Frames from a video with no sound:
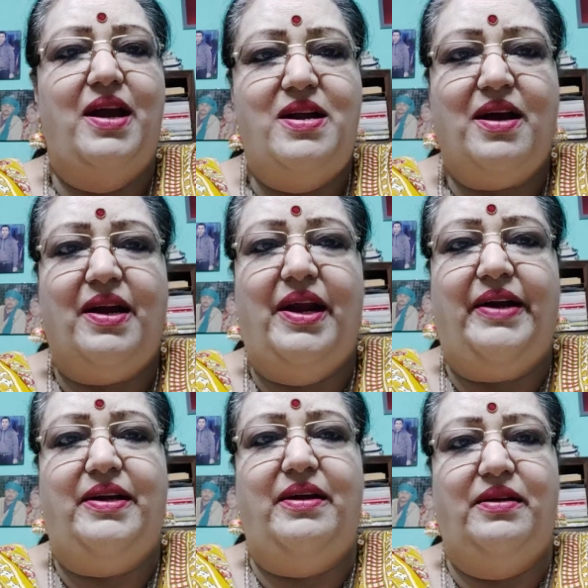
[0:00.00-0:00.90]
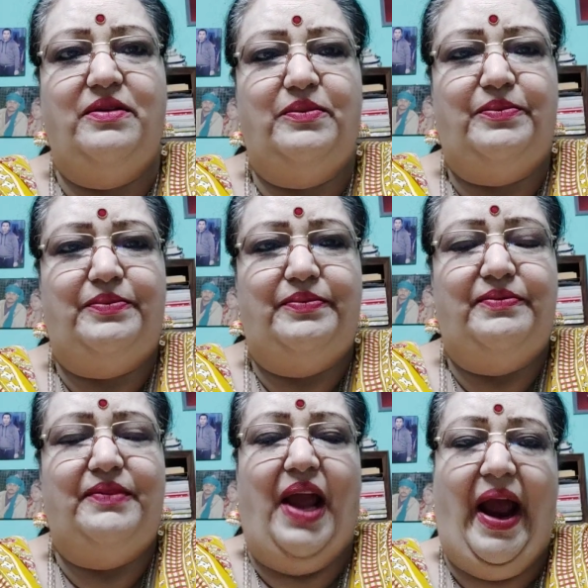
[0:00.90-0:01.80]
interconnected,
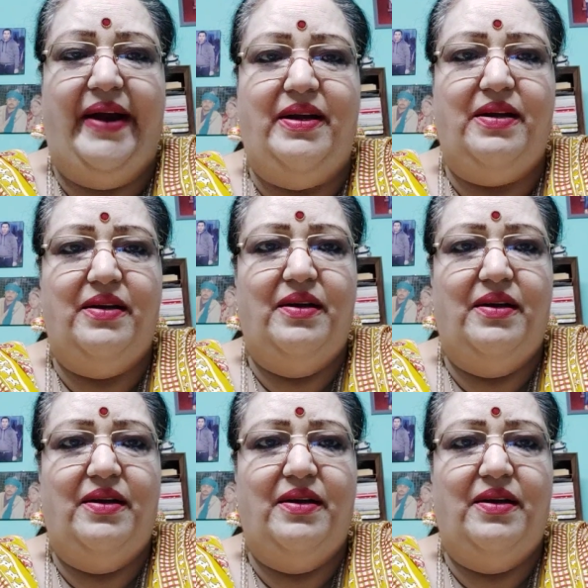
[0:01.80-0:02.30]
and